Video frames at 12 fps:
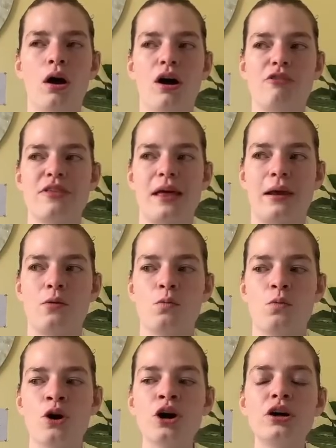of the like
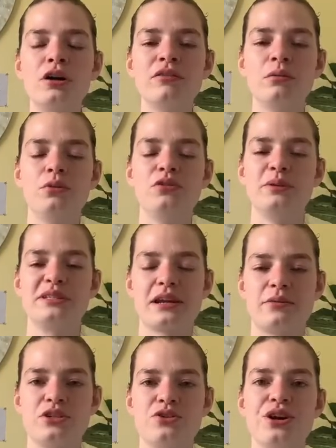work of the movements that I
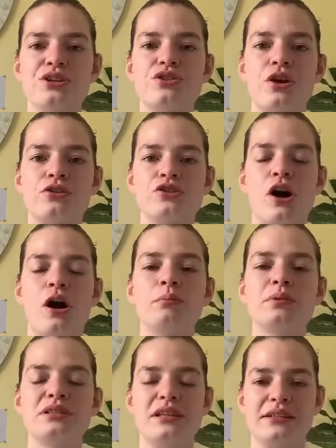was doing, and started to
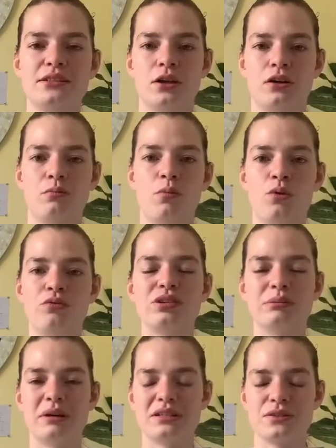compensate a lot more for the
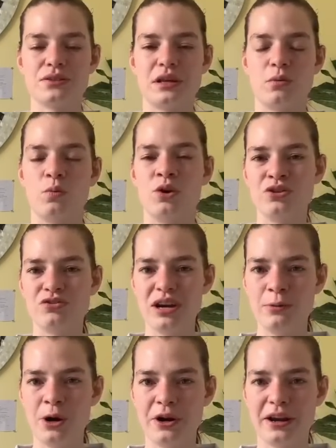muscles that weren't really
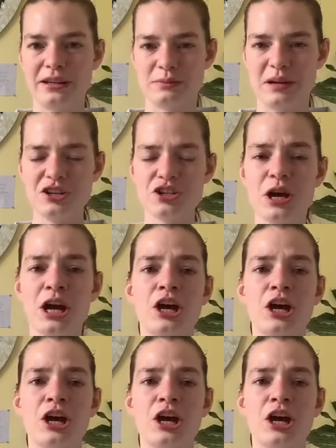working as much.